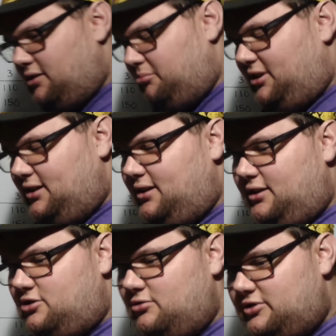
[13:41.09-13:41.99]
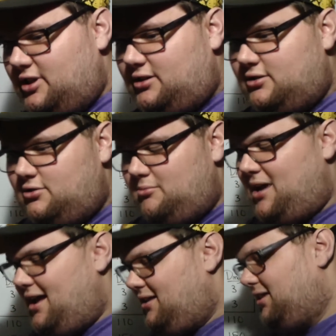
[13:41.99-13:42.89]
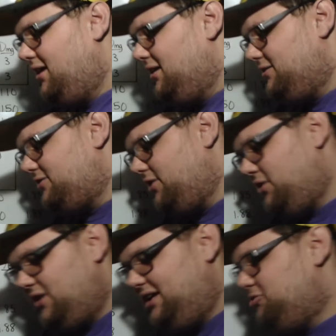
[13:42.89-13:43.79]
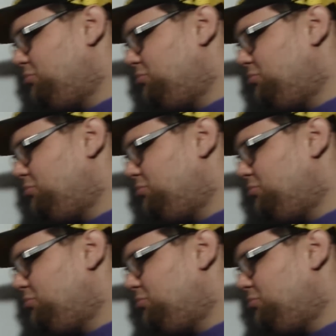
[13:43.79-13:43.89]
completely too sick to do math. So he's